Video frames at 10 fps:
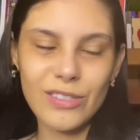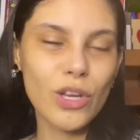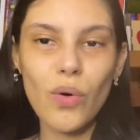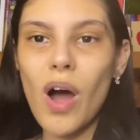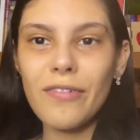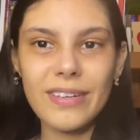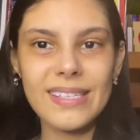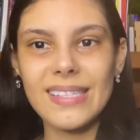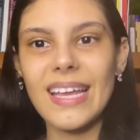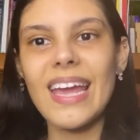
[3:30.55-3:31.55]
So
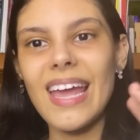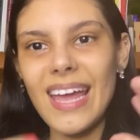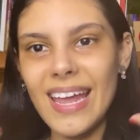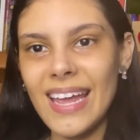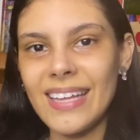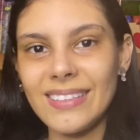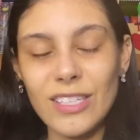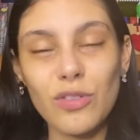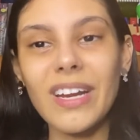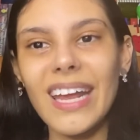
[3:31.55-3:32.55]
obviously in
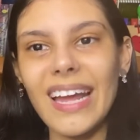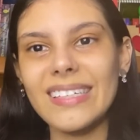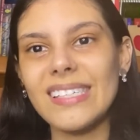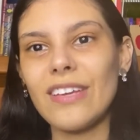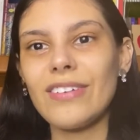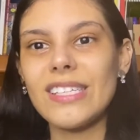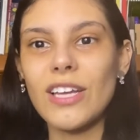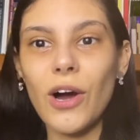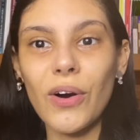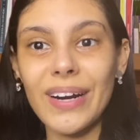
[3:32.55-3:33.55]
this reading
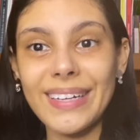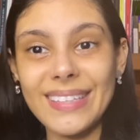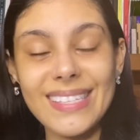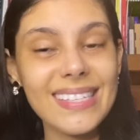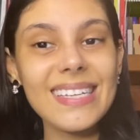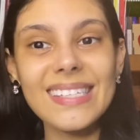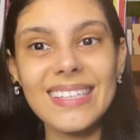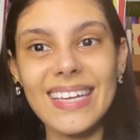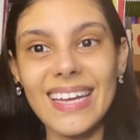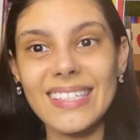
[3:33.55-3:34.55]
activity or in this
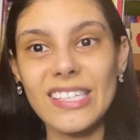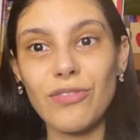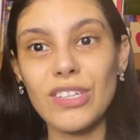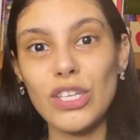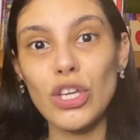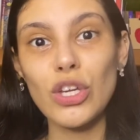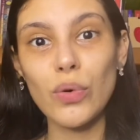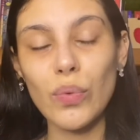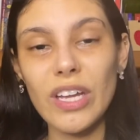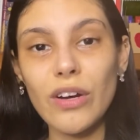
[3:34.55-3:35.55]
listening activity, you
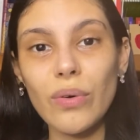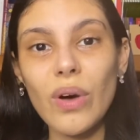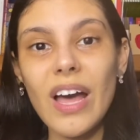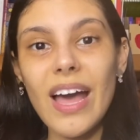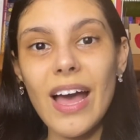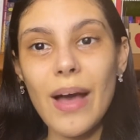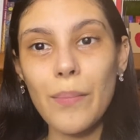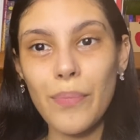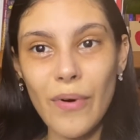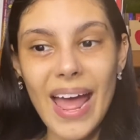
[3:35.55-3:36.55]
will
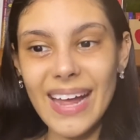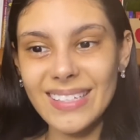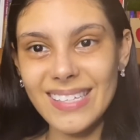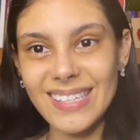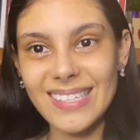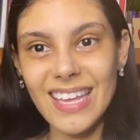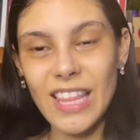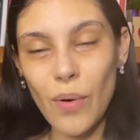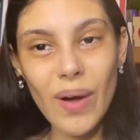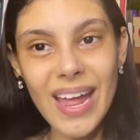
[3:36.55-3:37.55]
practice in
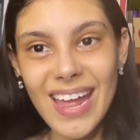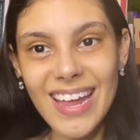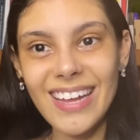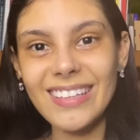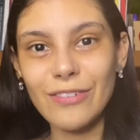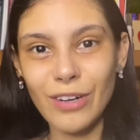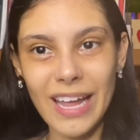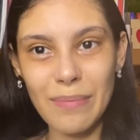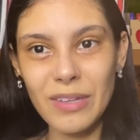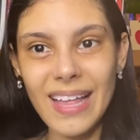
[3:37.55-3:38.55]
a way the
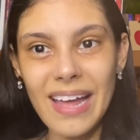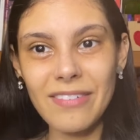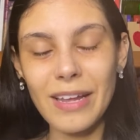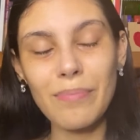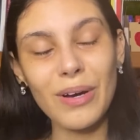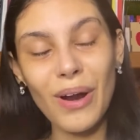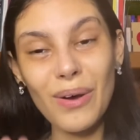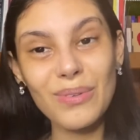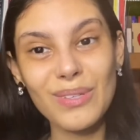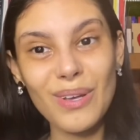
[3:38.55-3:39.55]
vocabulary, but
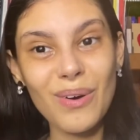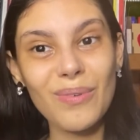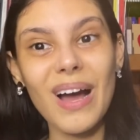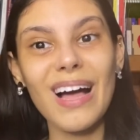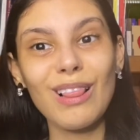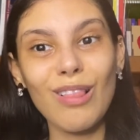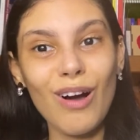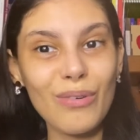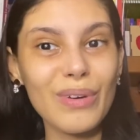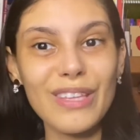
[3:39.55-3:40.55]
also
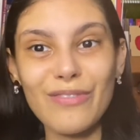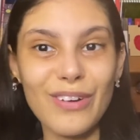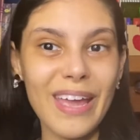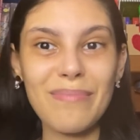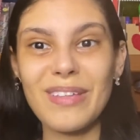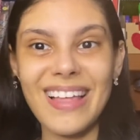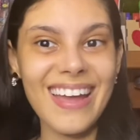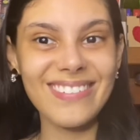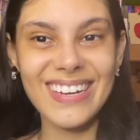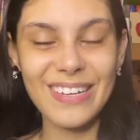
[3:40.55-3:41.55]
along with the
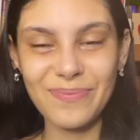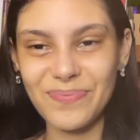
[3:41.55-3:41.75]
vocabulary